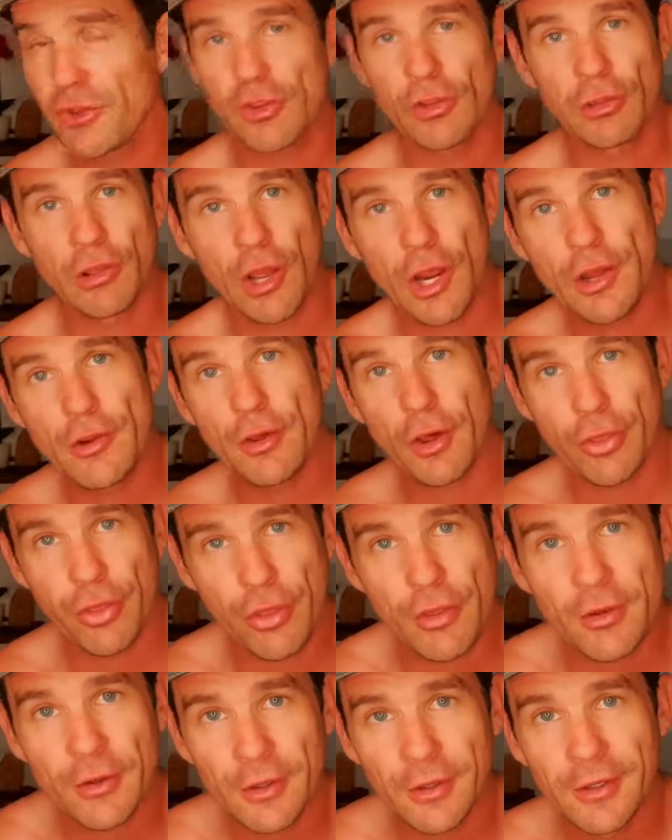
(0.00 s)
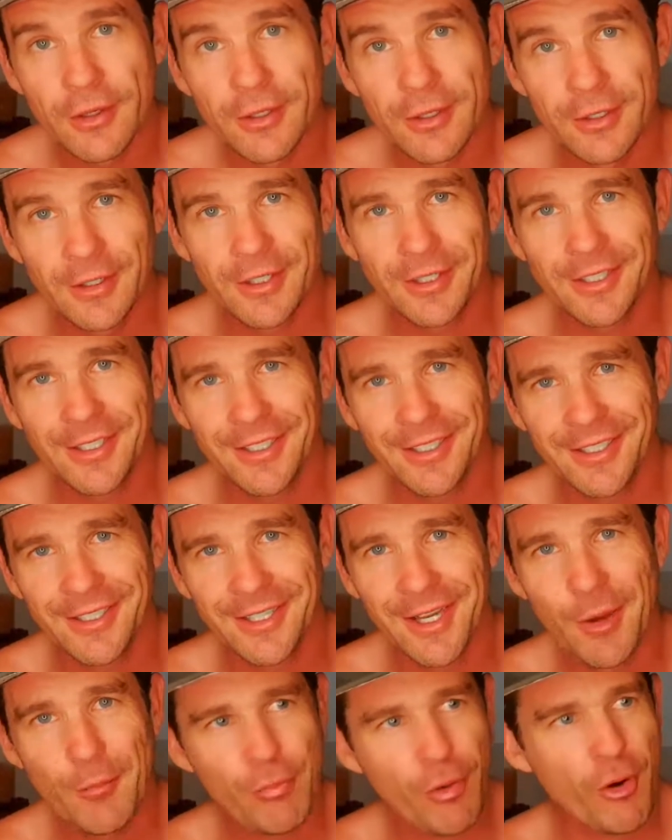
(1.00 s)
you lean, doesn't it?
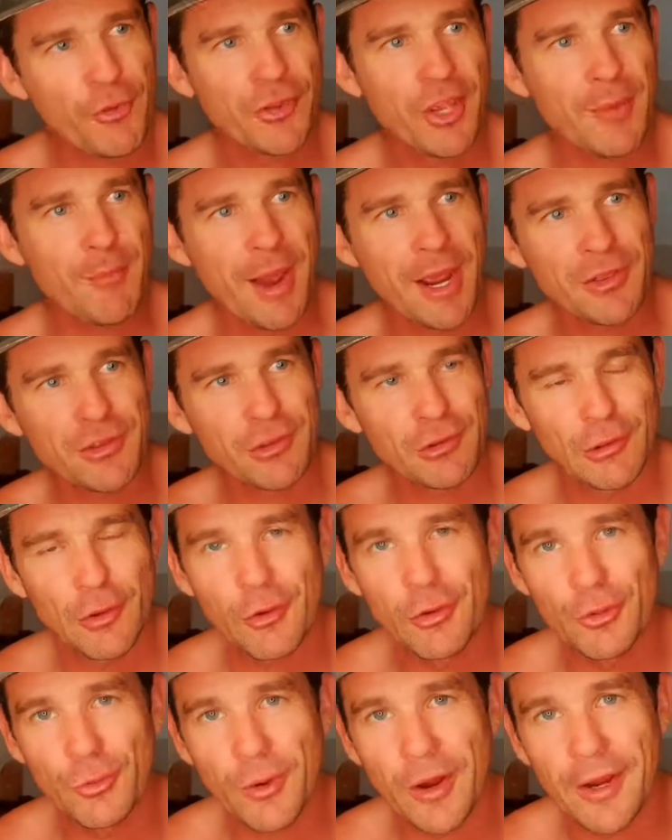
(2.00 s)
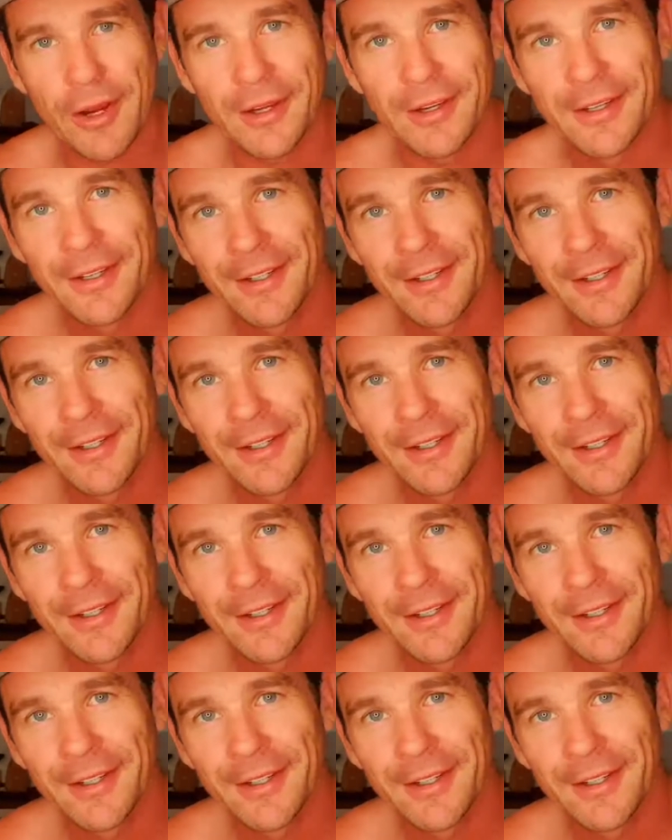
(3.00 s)
Protein makes you lose weight.